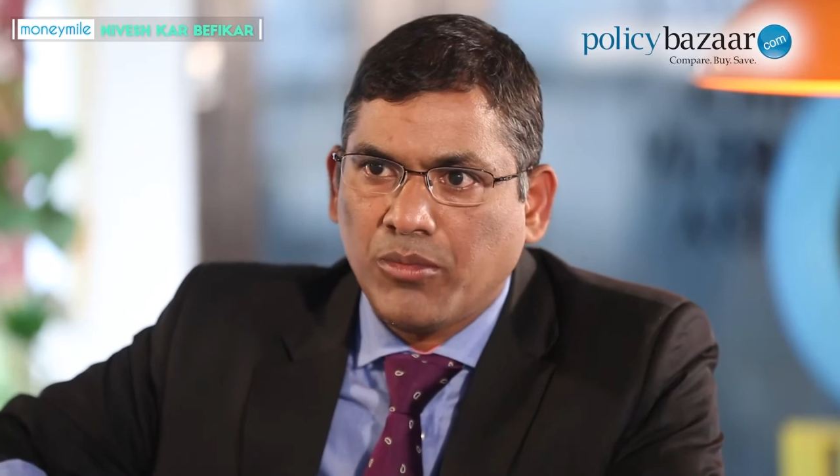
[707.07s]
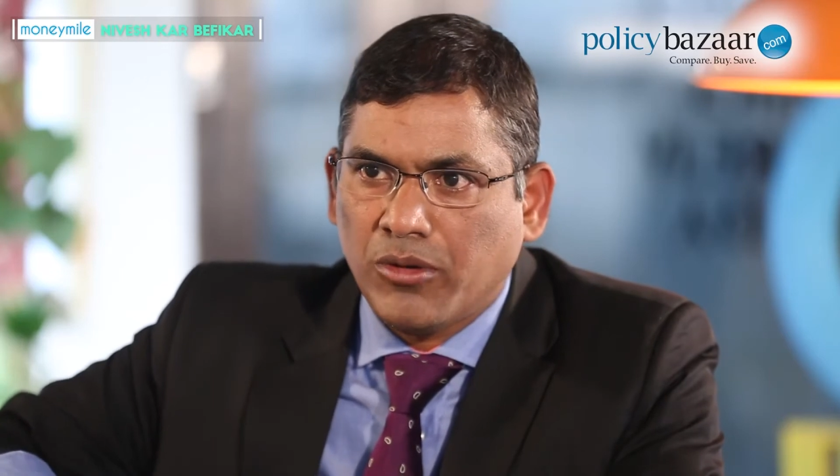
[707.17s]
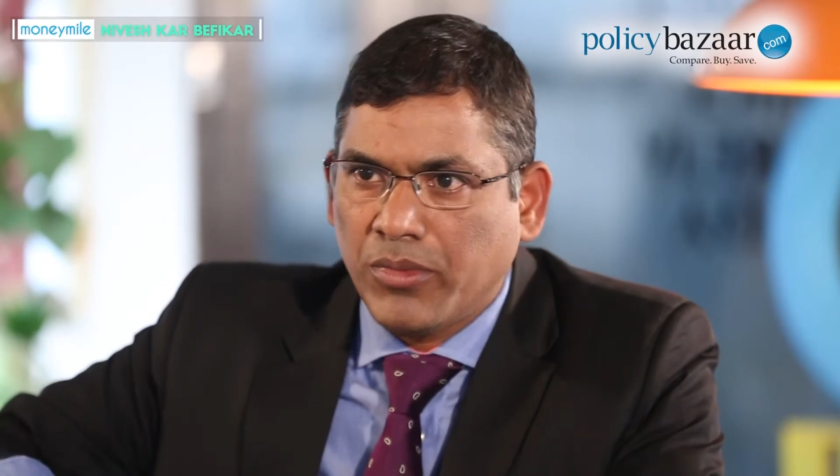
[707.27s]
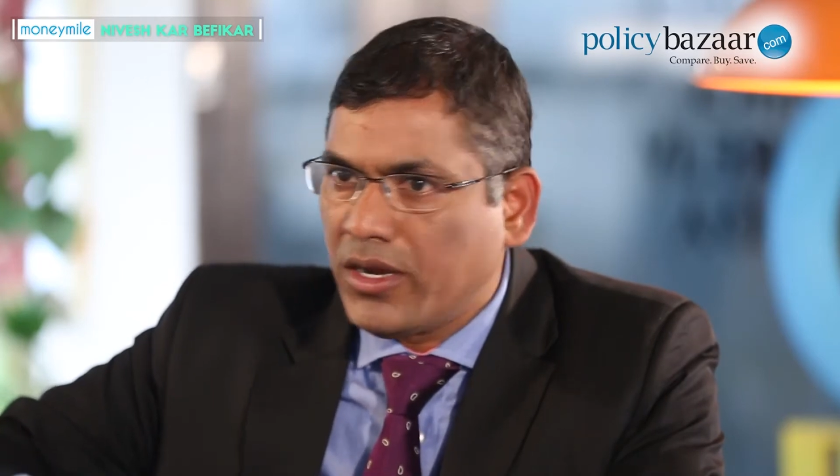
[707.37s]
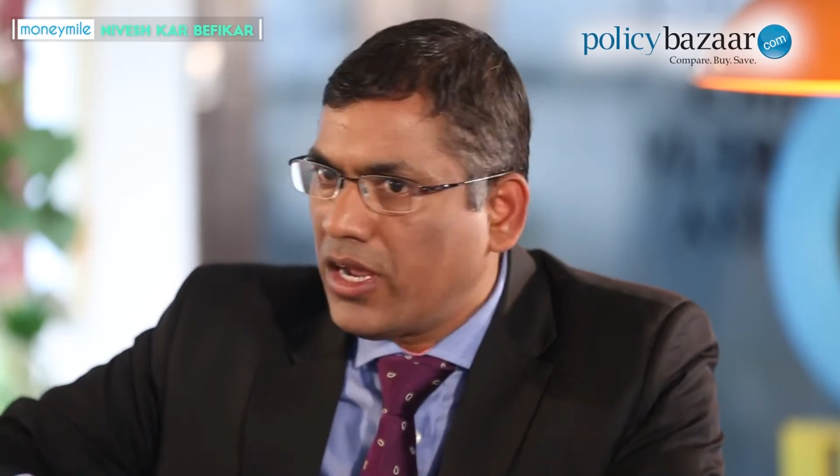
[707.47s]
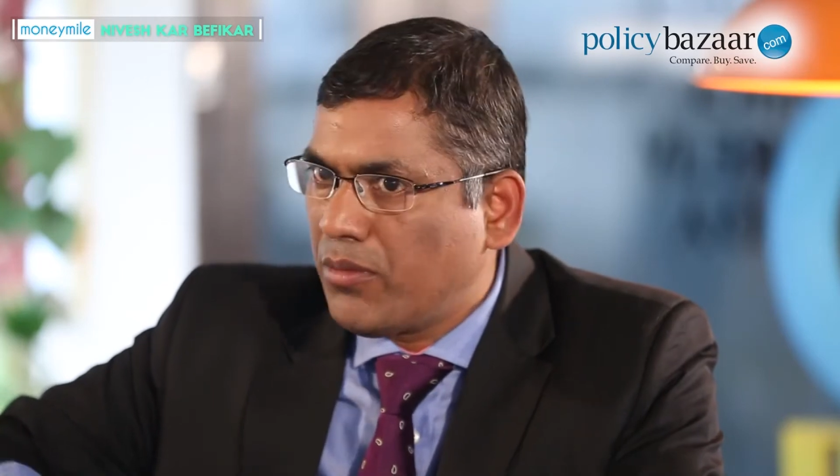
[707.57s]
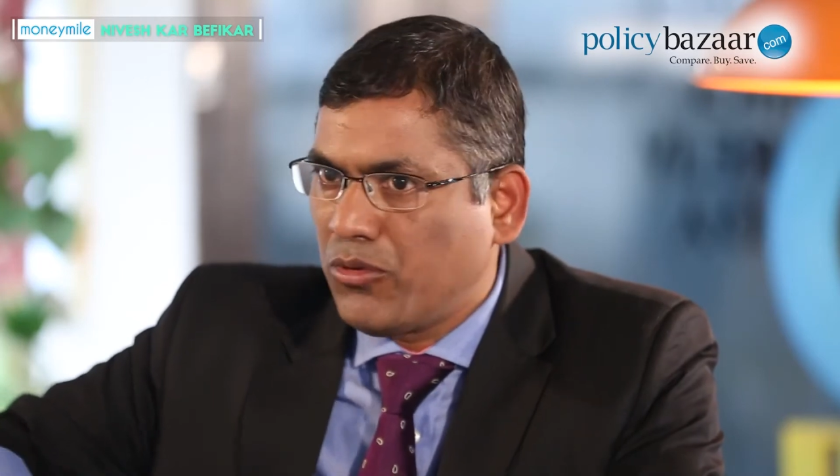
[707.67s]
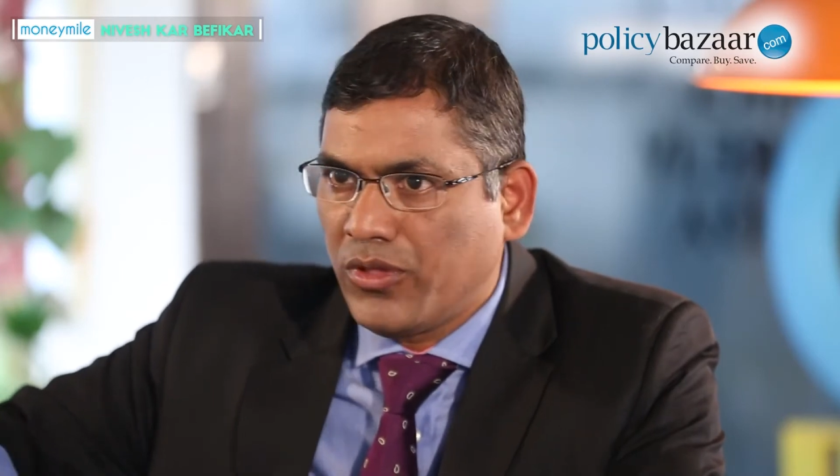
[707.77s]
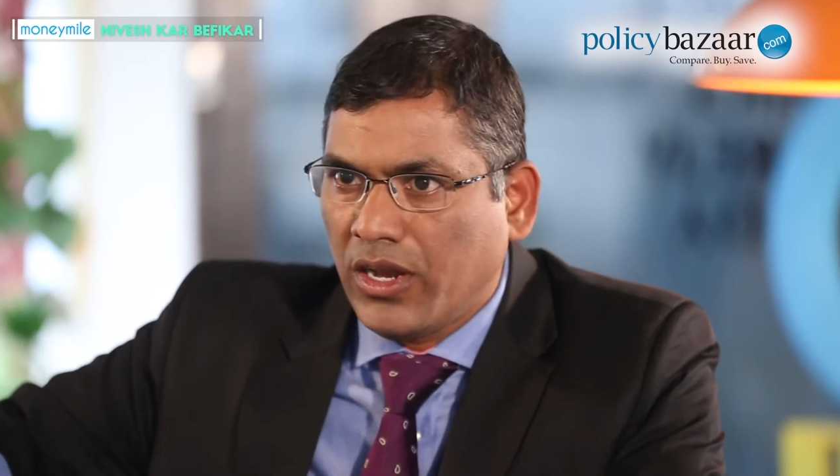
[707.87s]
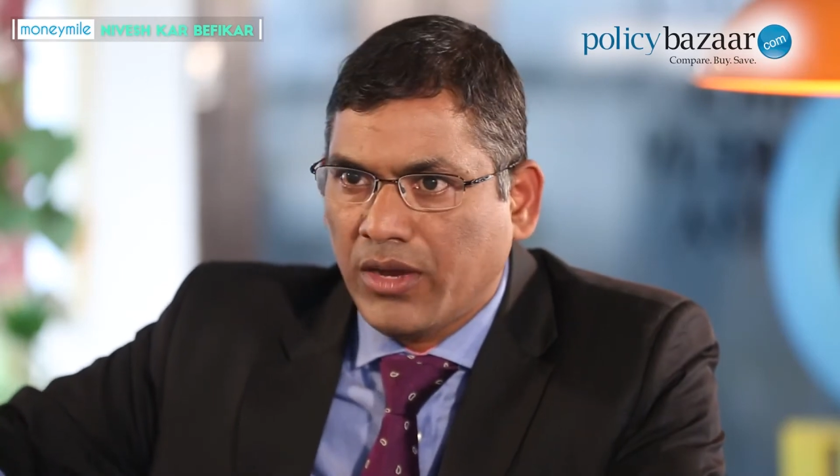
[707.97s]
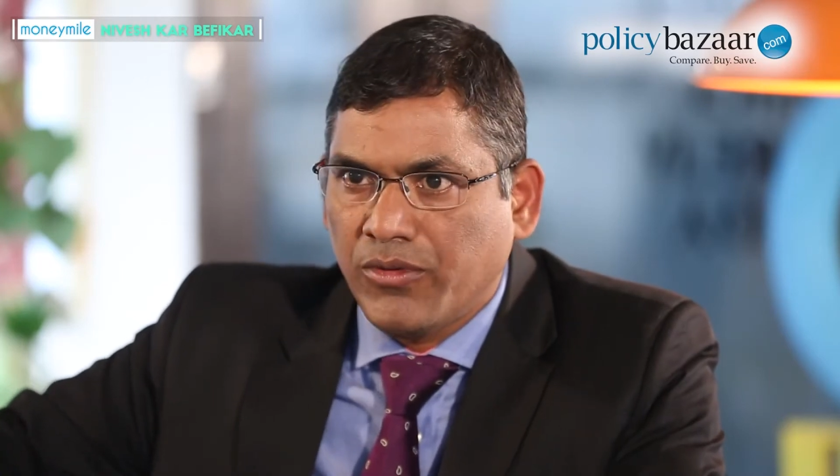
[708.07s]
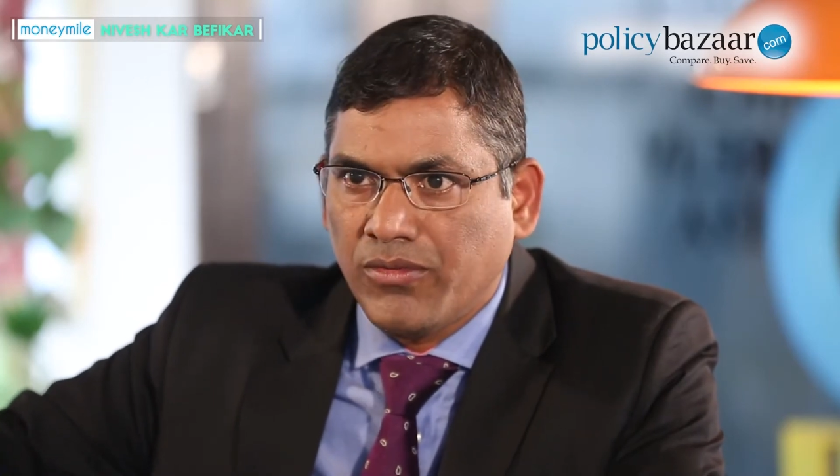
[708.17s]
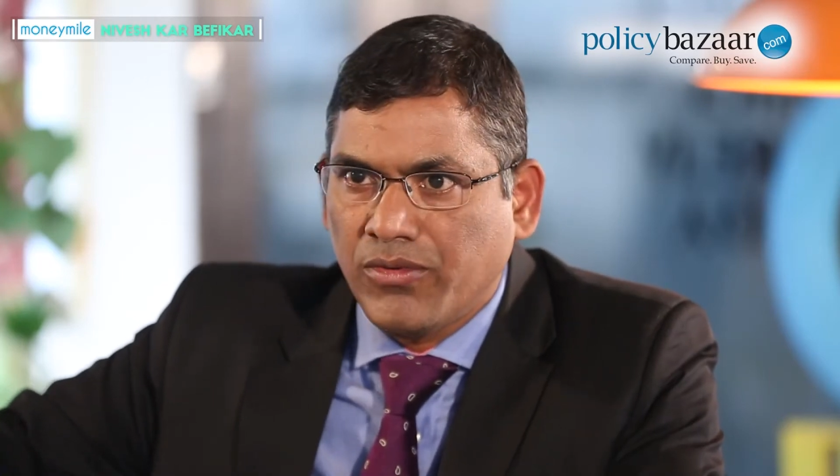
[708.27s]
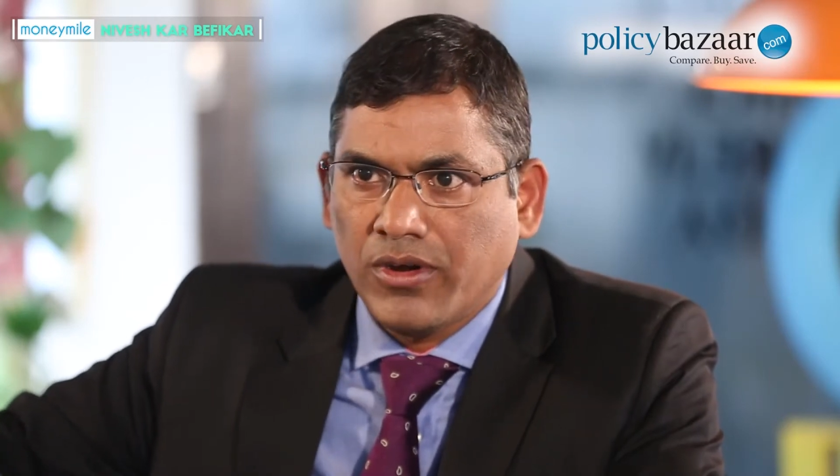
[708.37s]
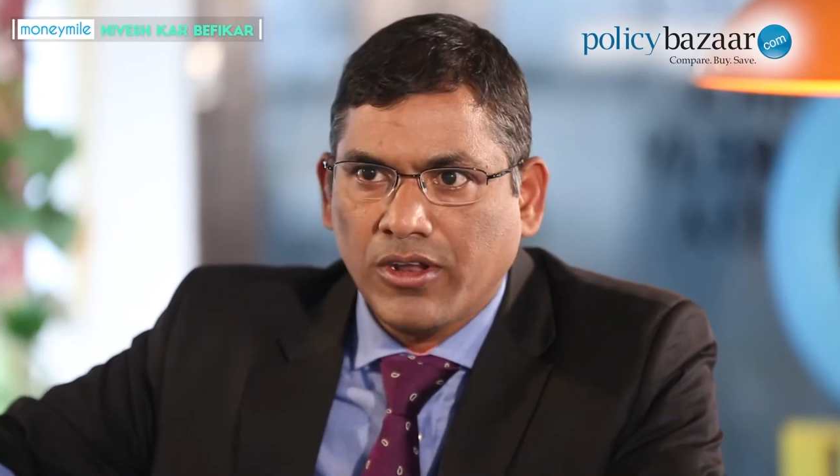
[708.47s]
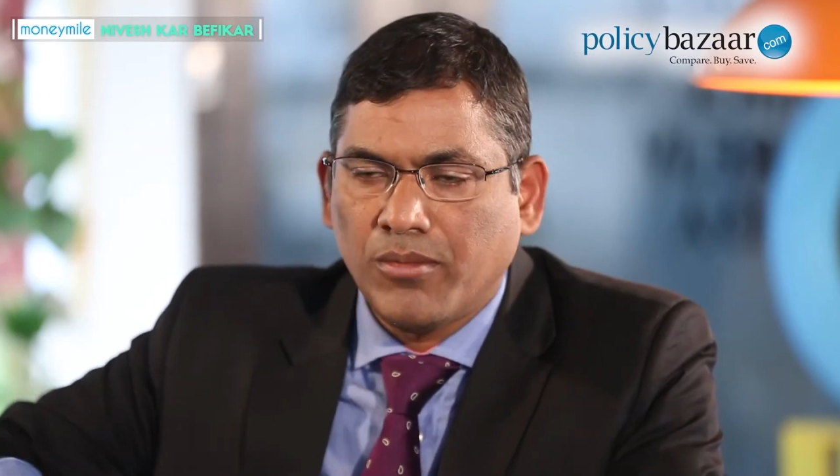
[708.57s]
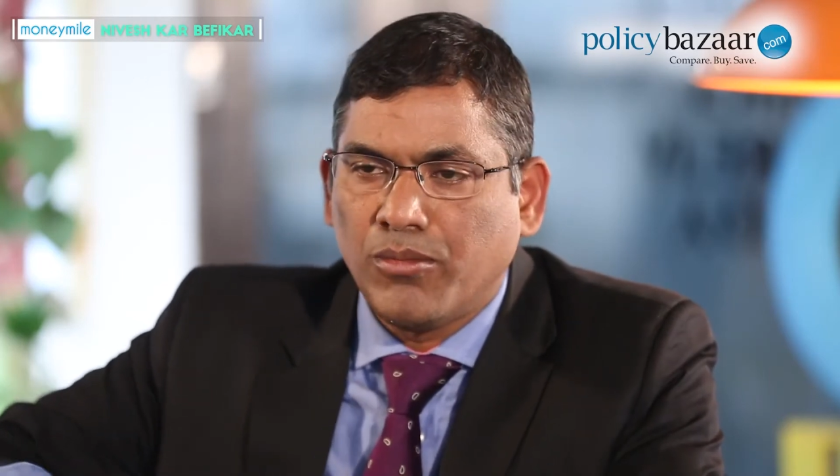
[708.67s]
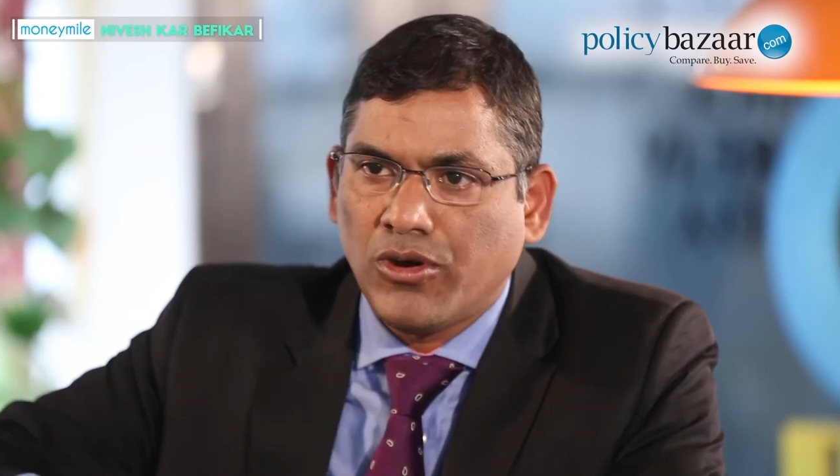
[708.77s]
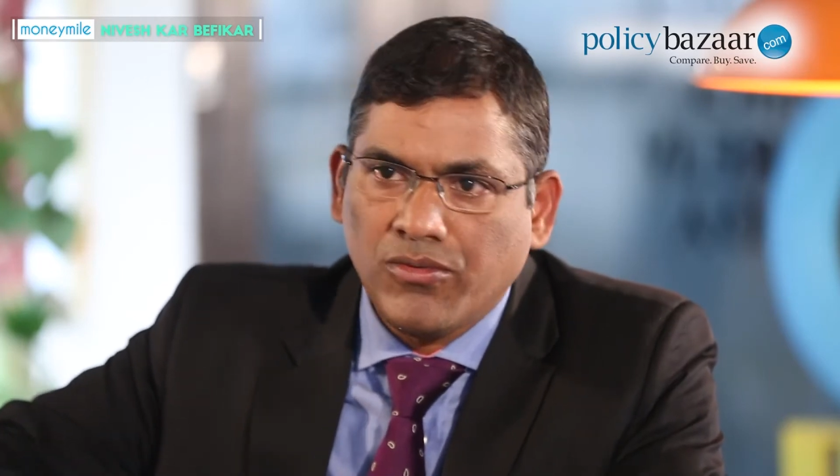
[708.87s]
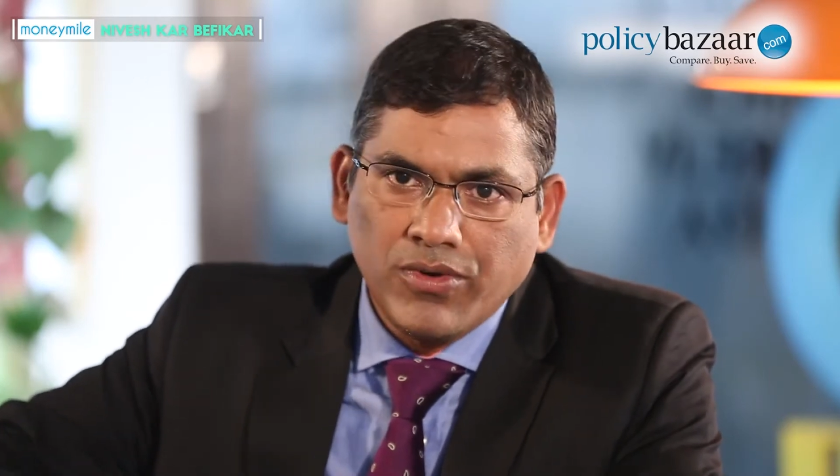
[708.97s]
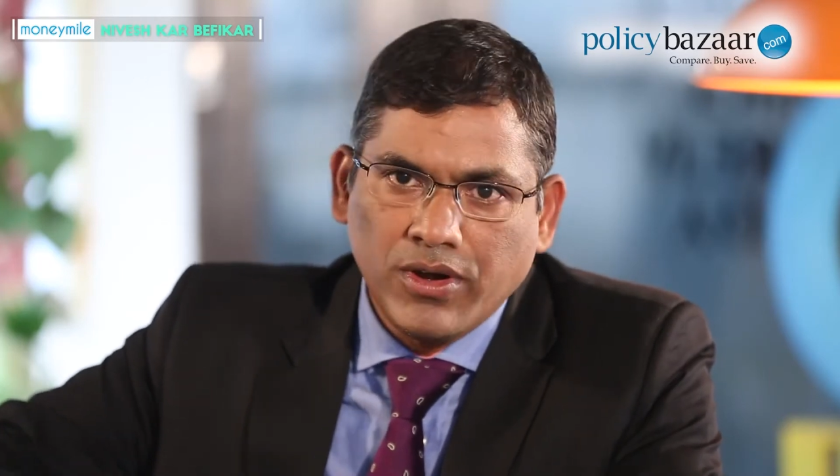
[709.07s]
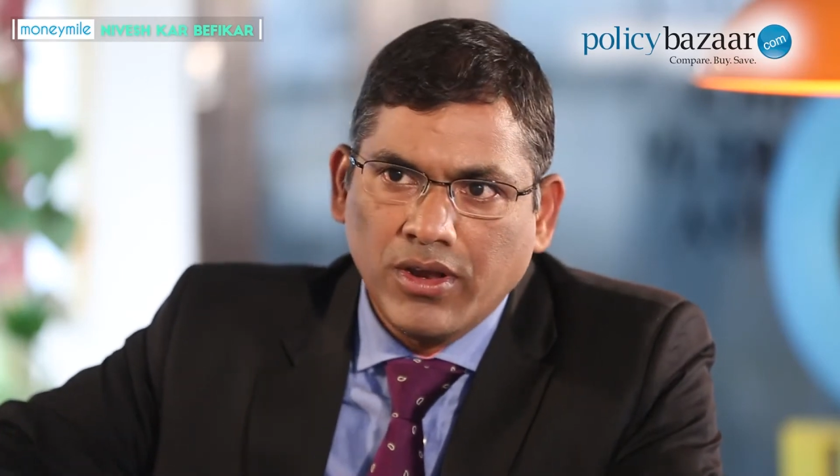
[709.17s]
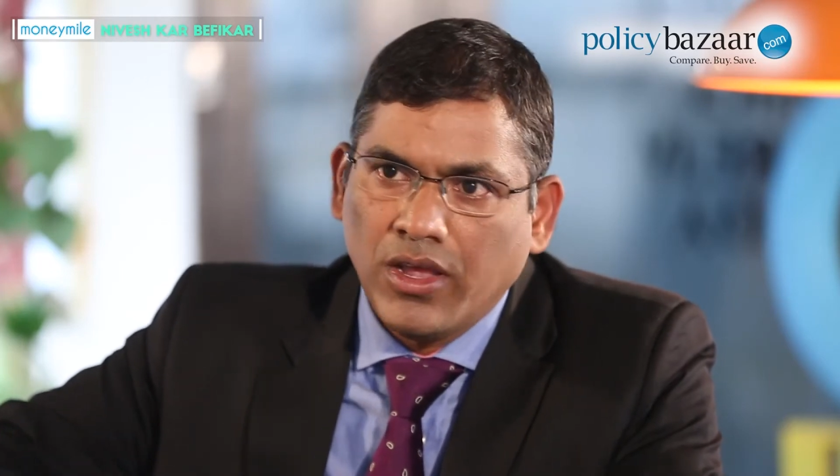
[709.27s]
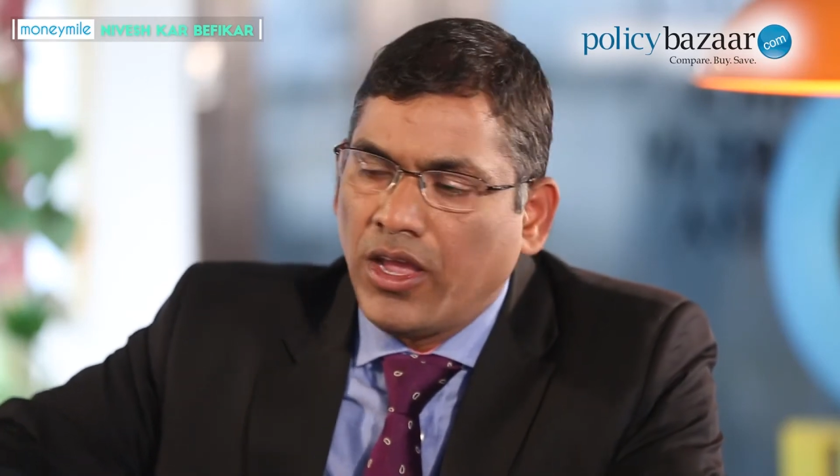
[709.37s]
or mid cap to the liquid fund or a bond fund,